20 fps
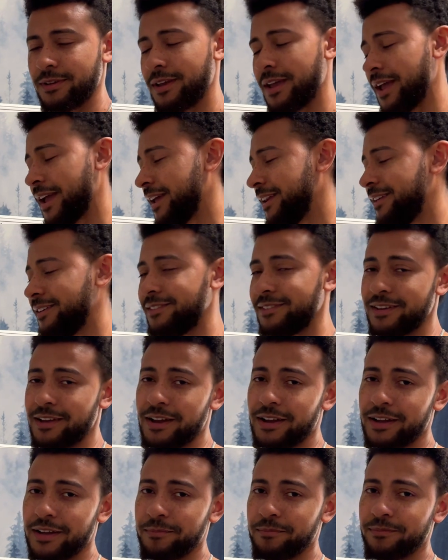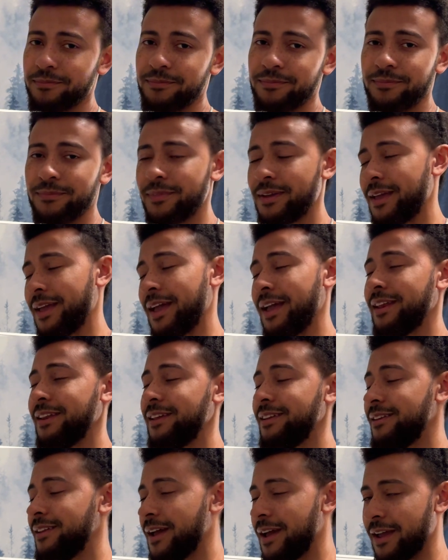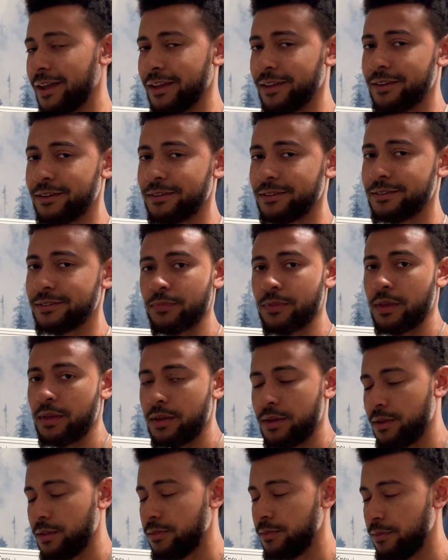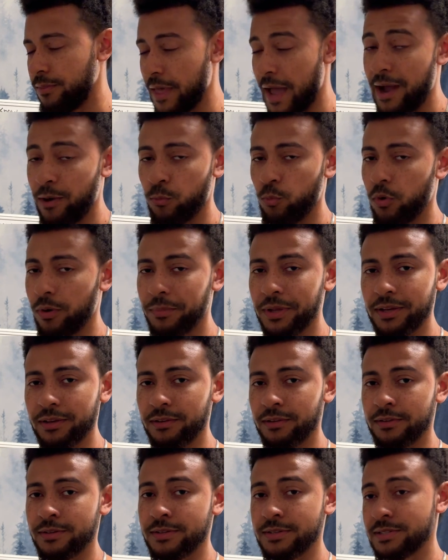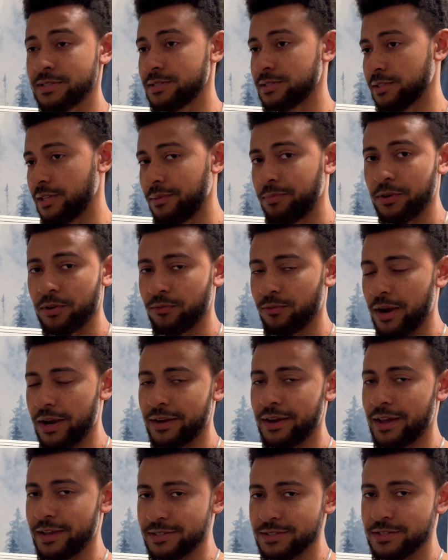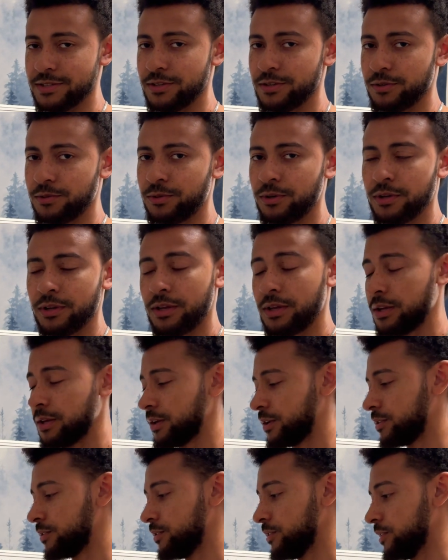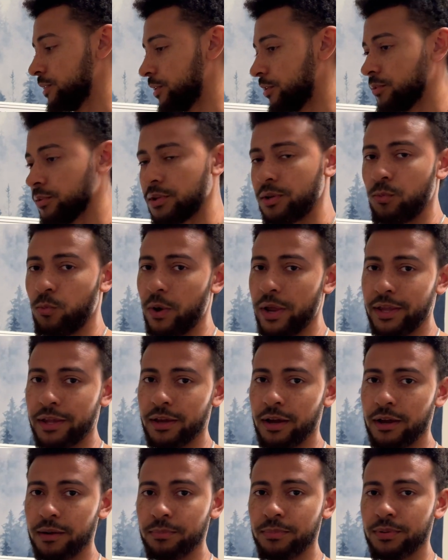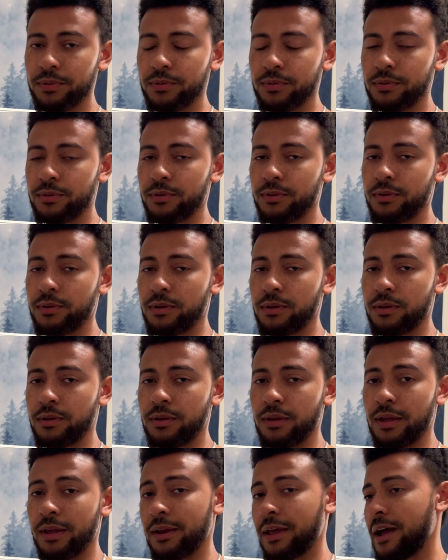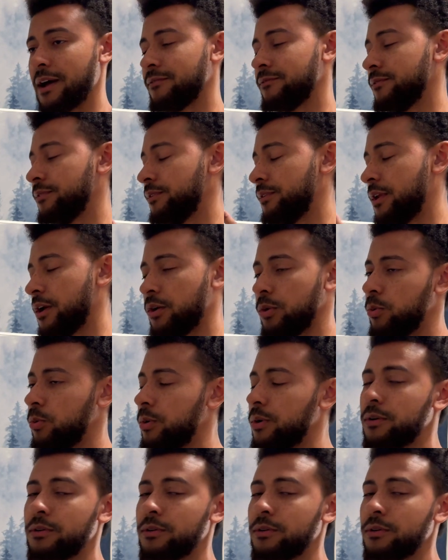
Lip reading: anytime, any day. That woman sleeping right next to you could literally wake up and have no